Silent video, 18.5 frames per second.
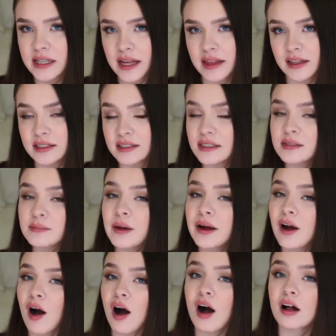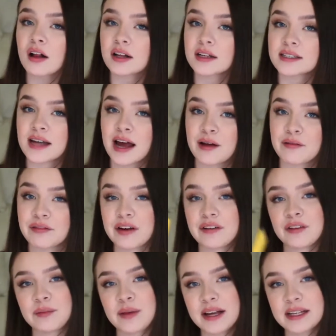and this is my all-time
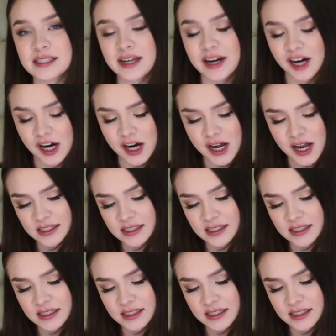favorite mascara.